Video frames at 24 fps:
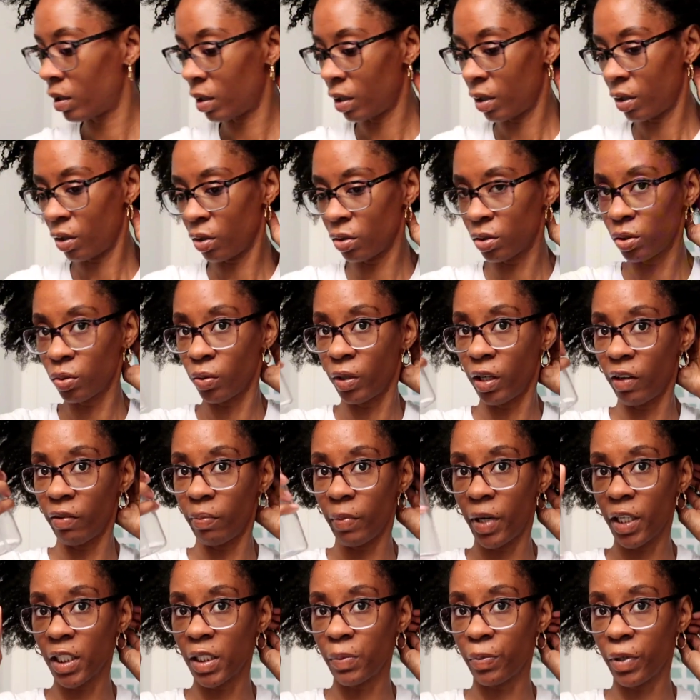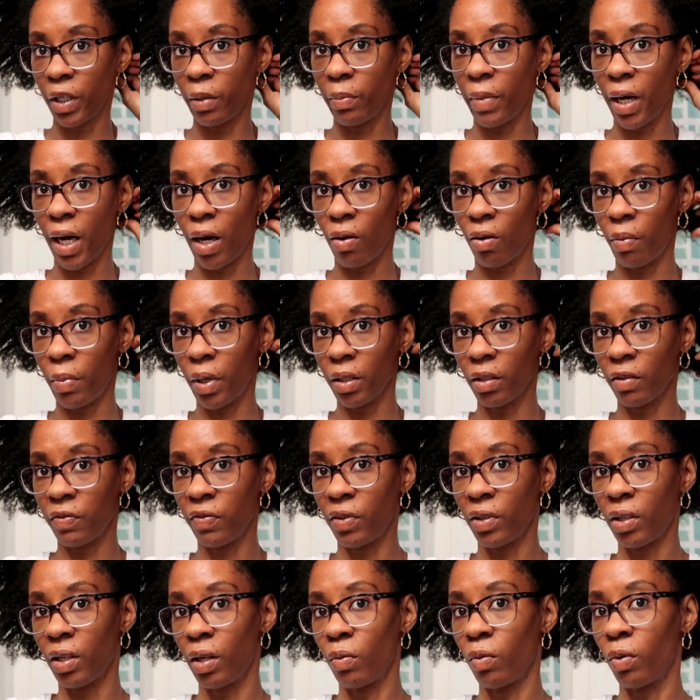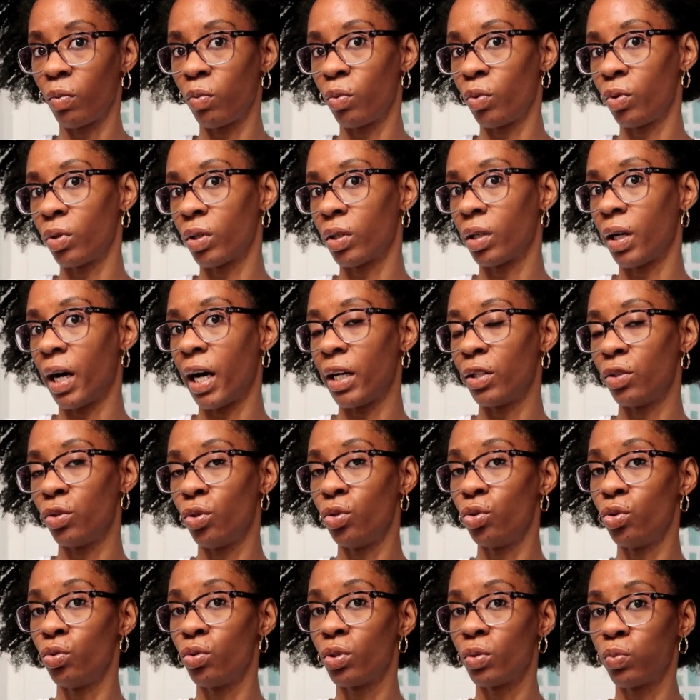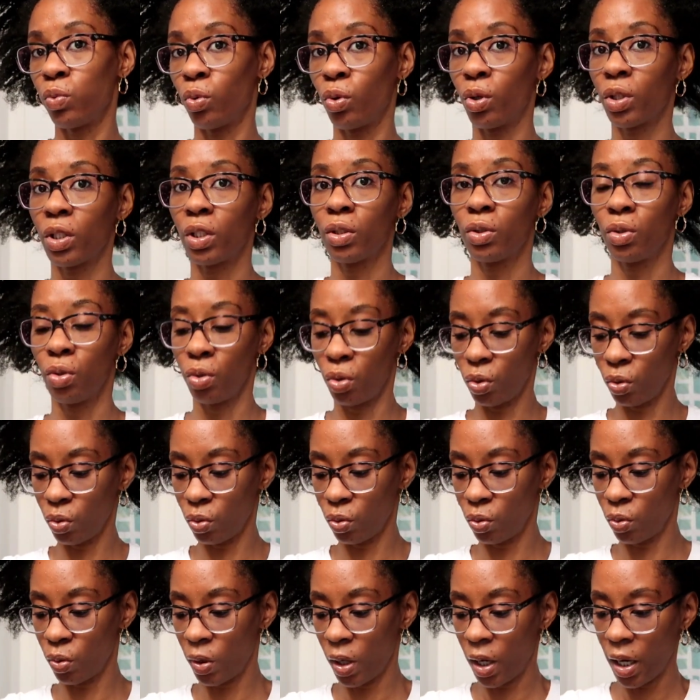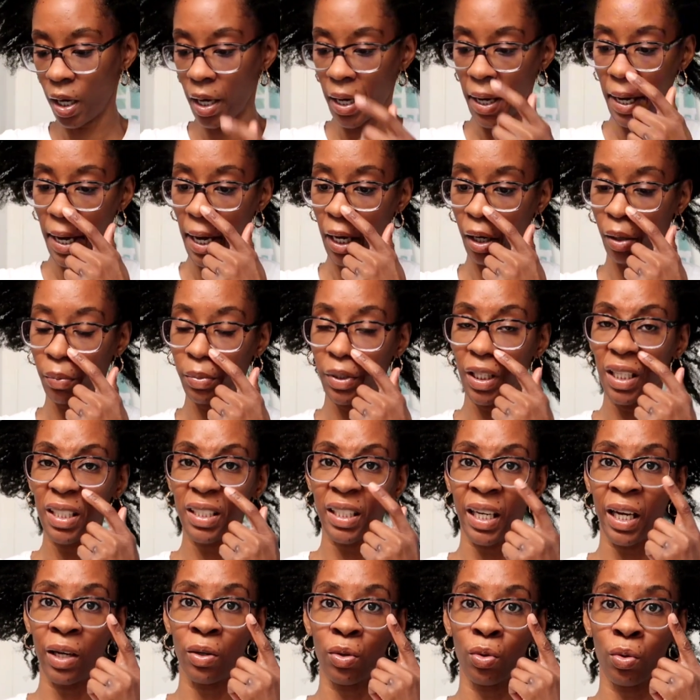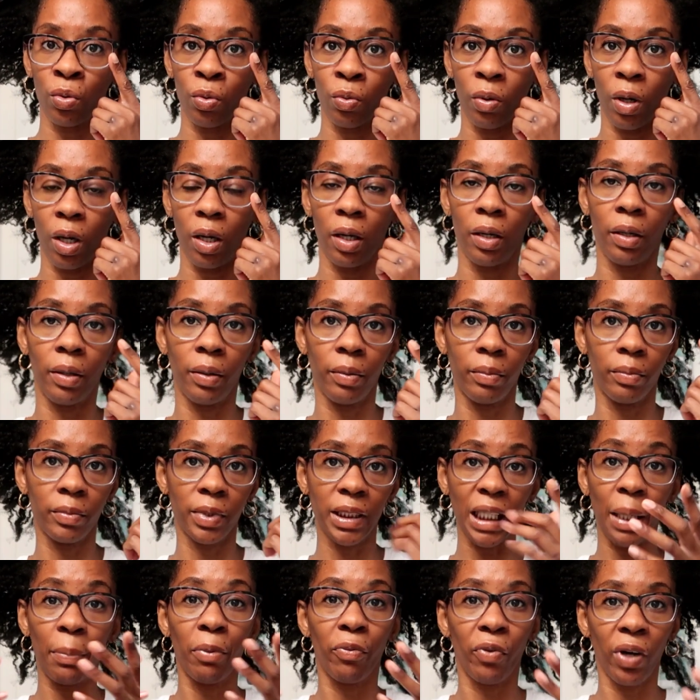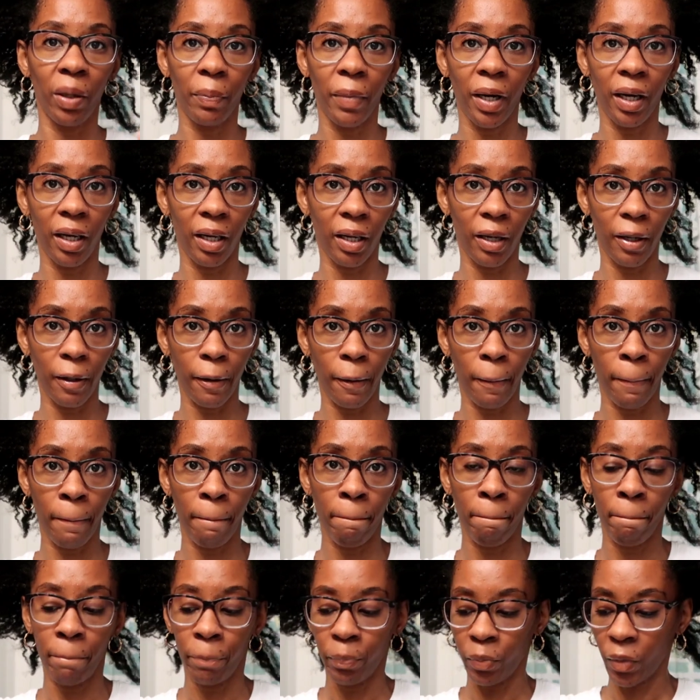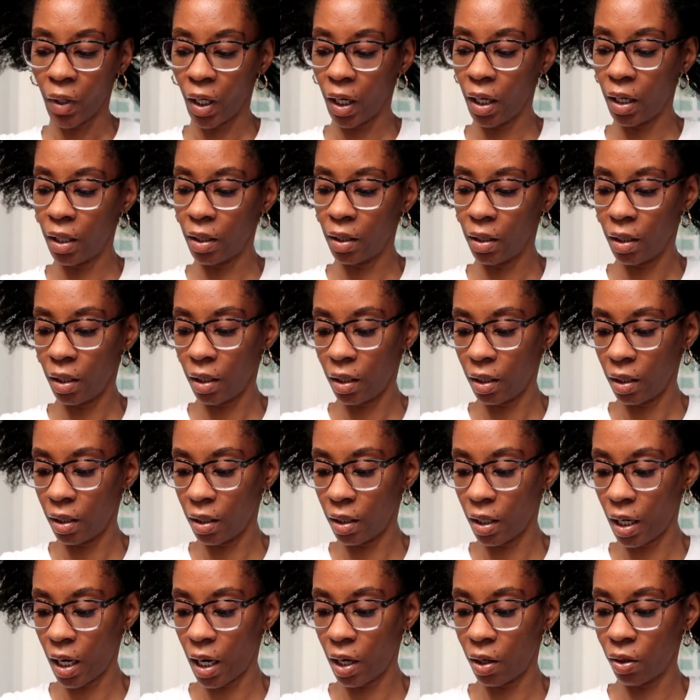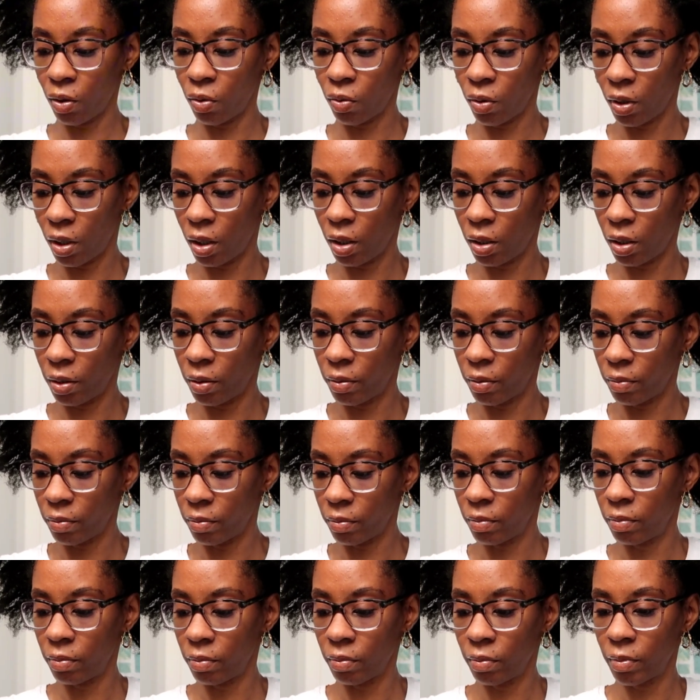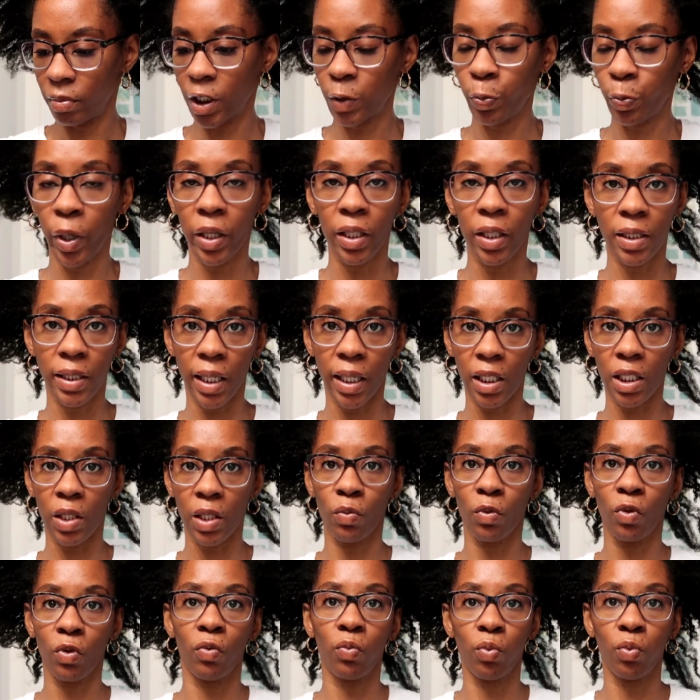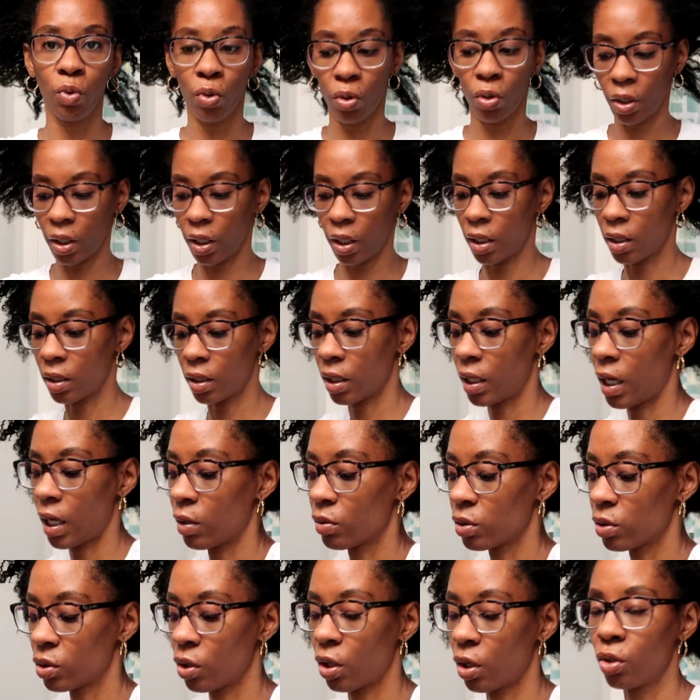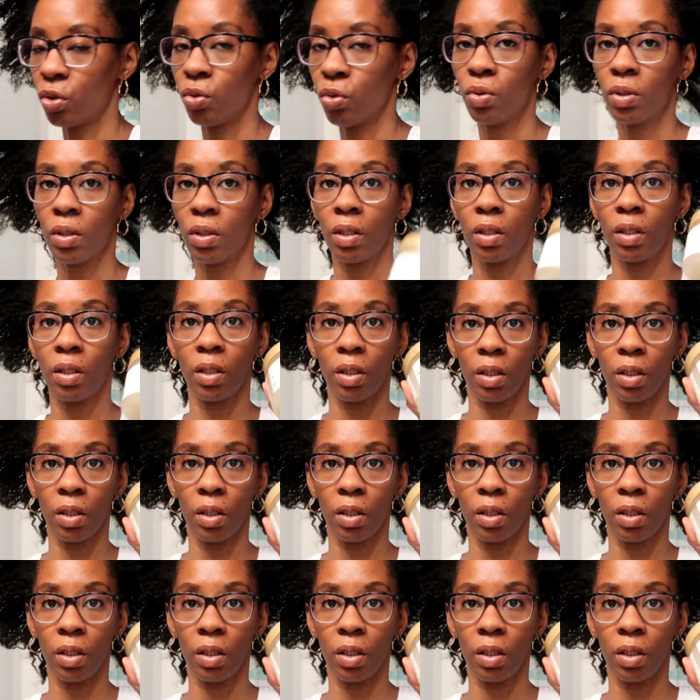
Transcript: I also have my spray bottle. I'm about to fill it up with water. I do use water to help detangle, um, separate my hair. And then I'll um, spray the section with water and then I'll start using